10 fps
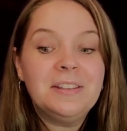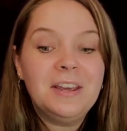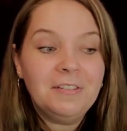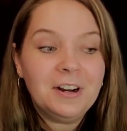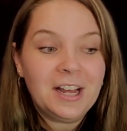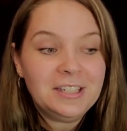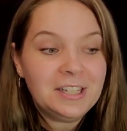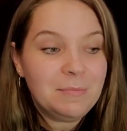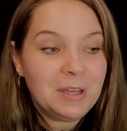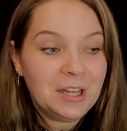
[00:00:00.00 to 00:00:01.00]
They forgot to
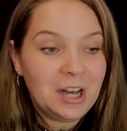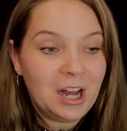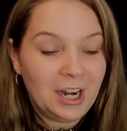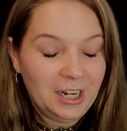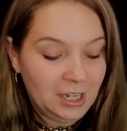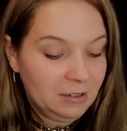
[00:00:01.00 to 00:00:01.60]
give me a card.